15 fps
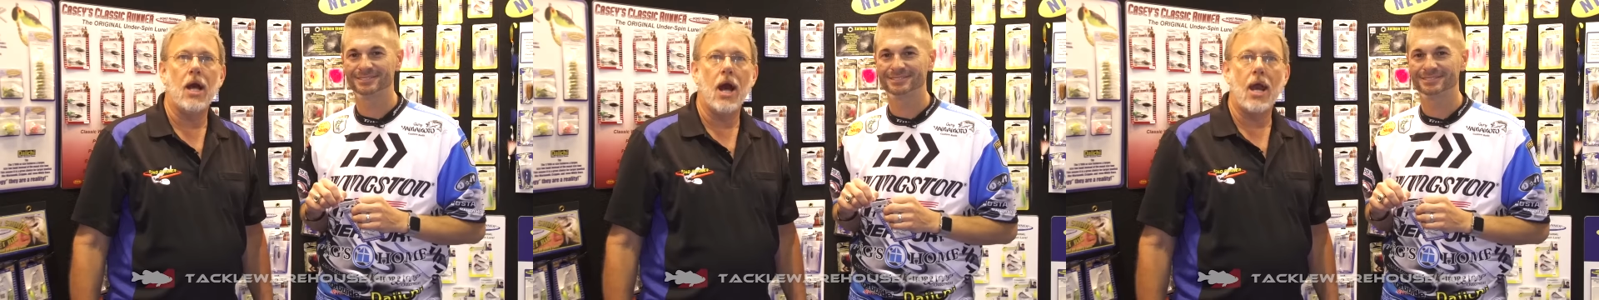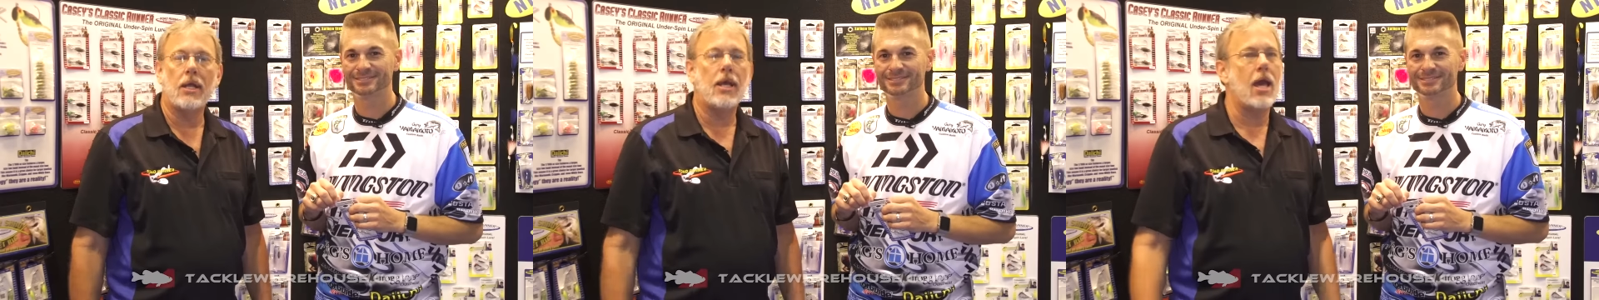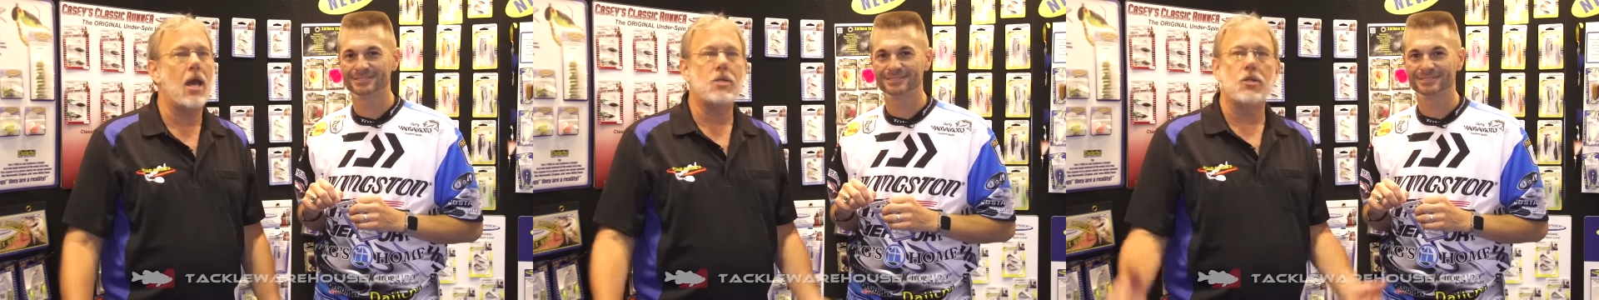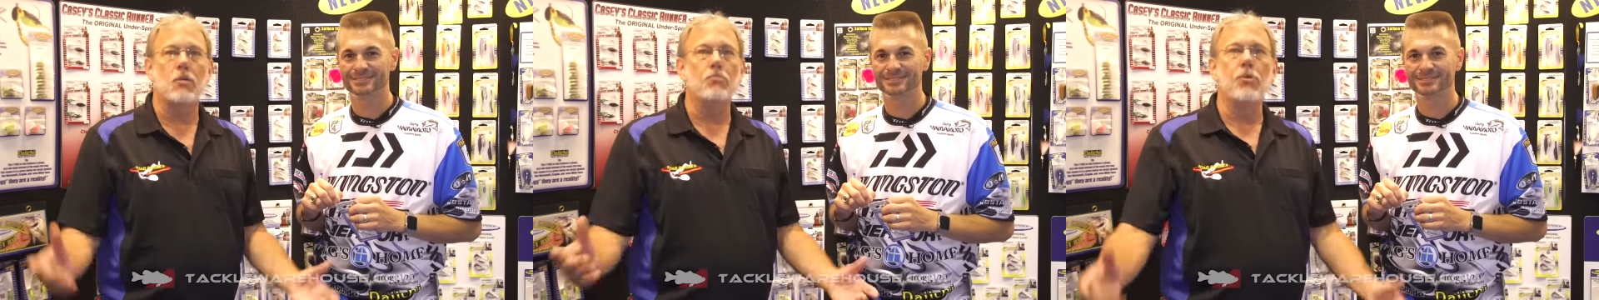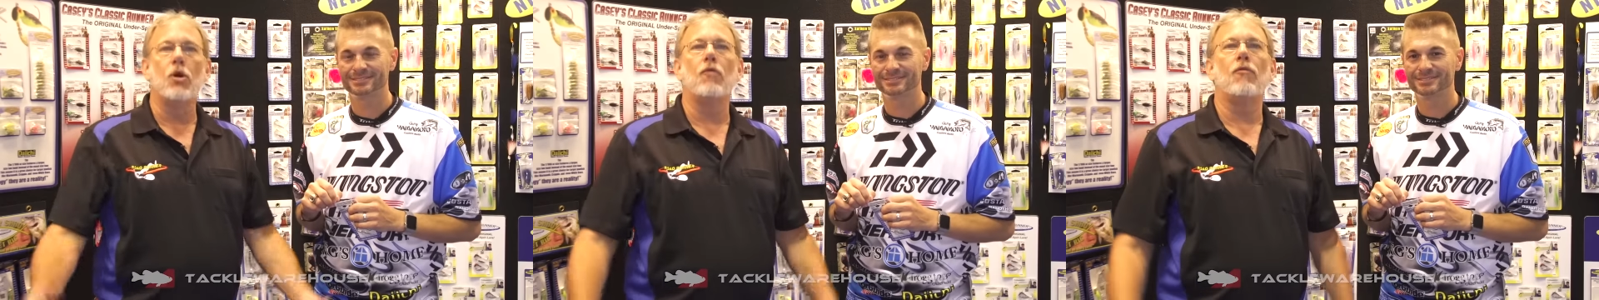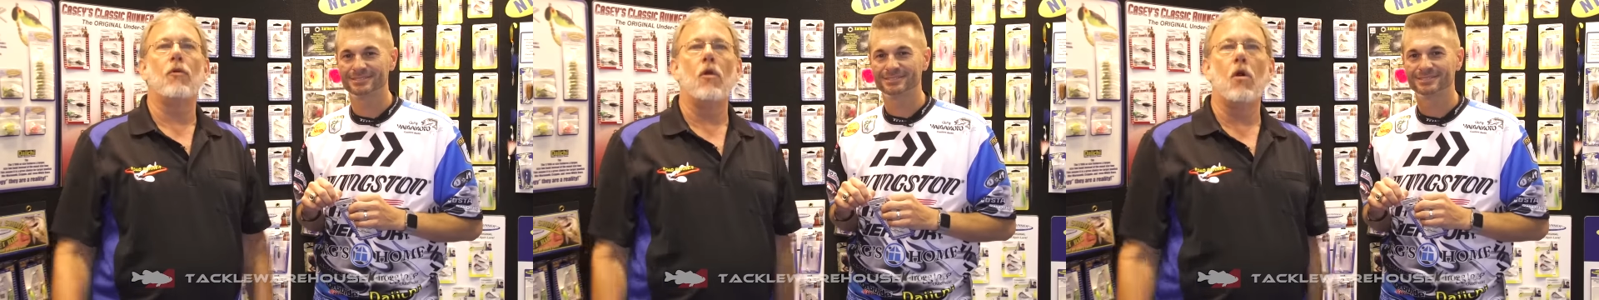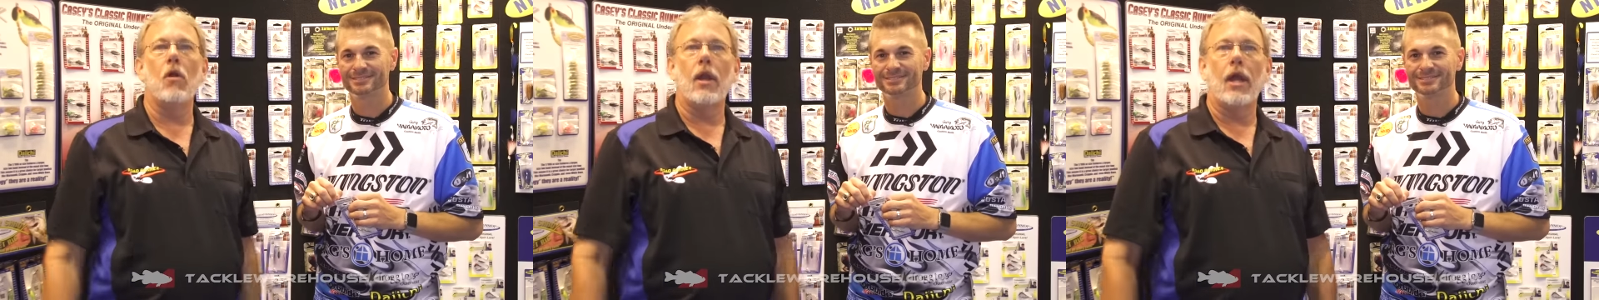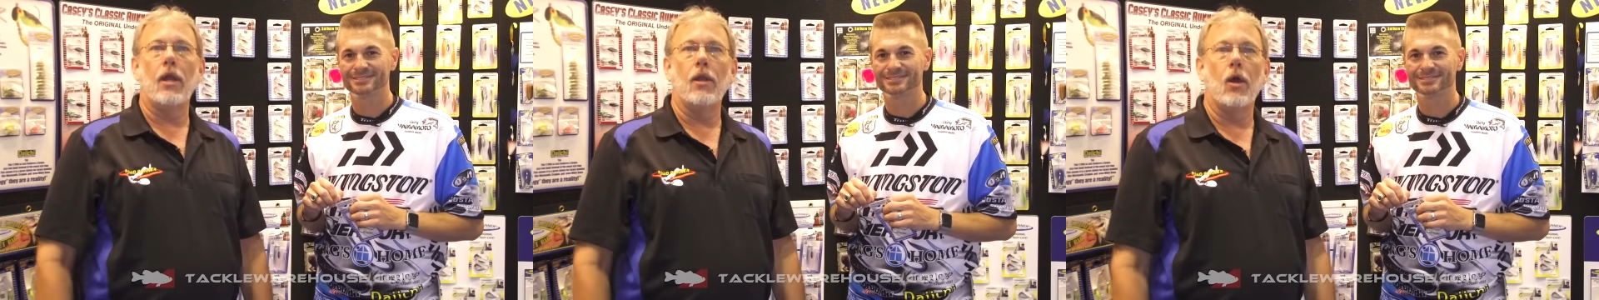Speaker 1: ICAST in beautiful
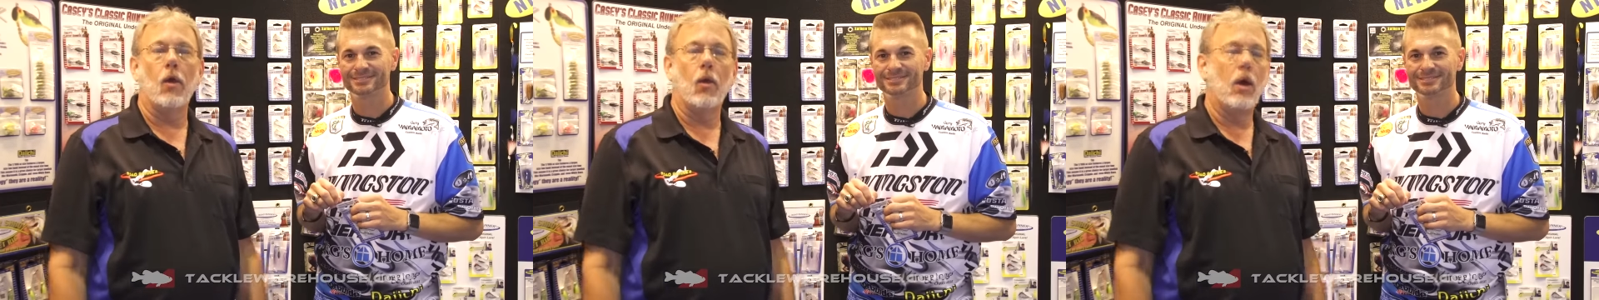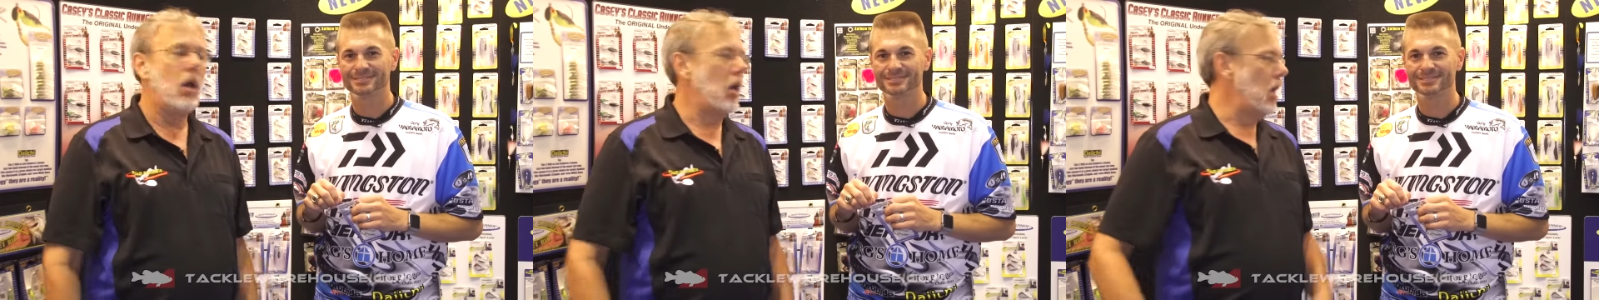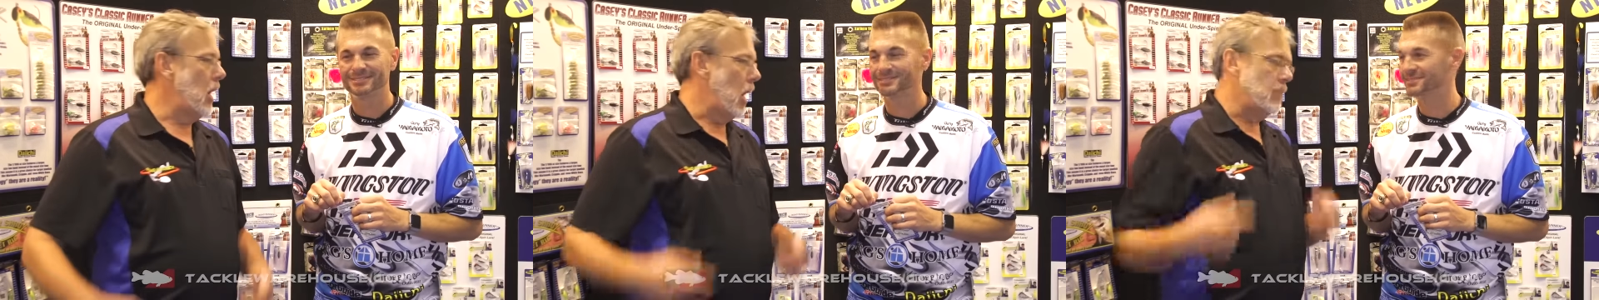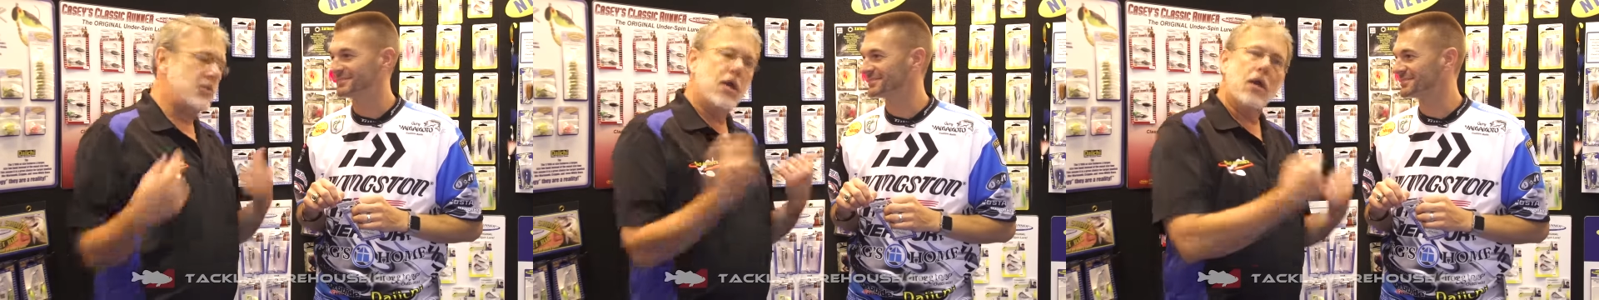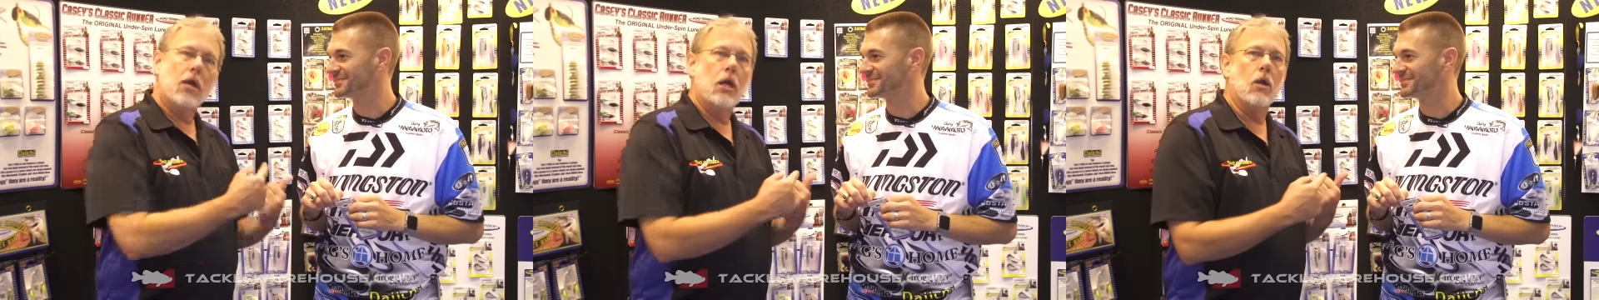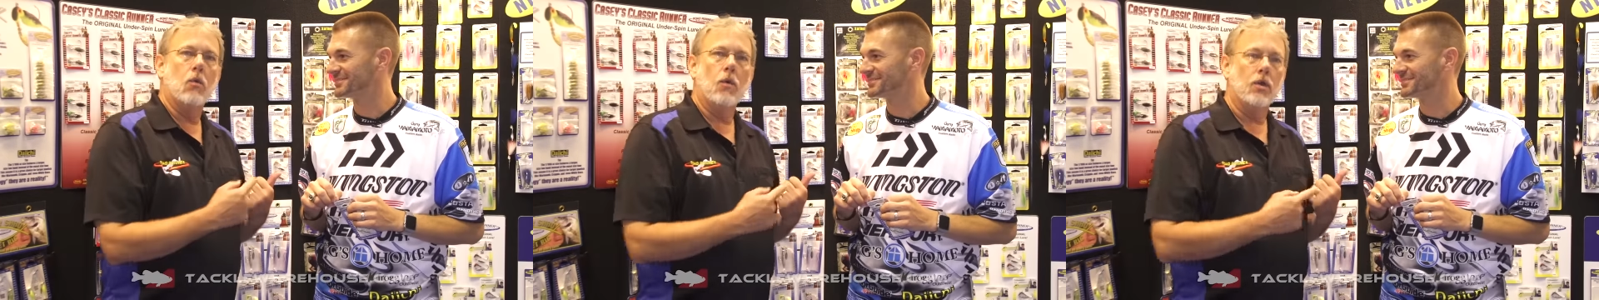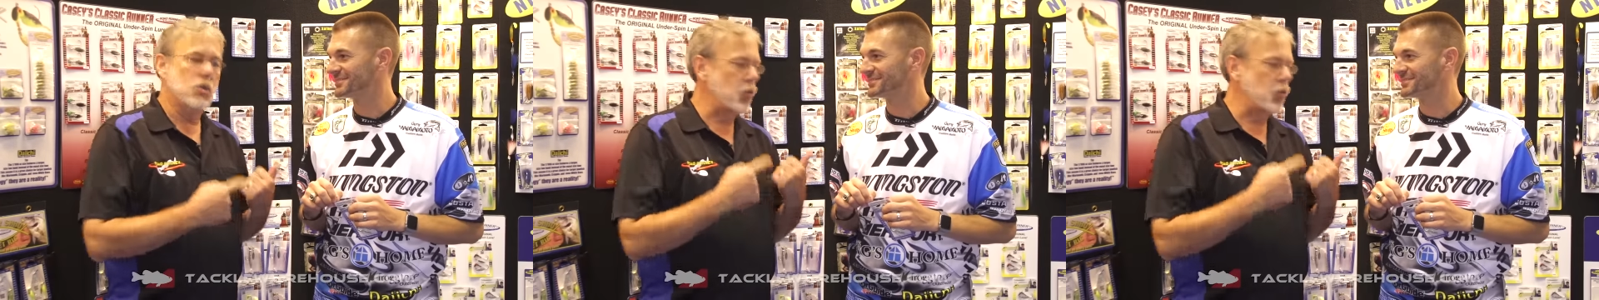Orlando. I'm standing here with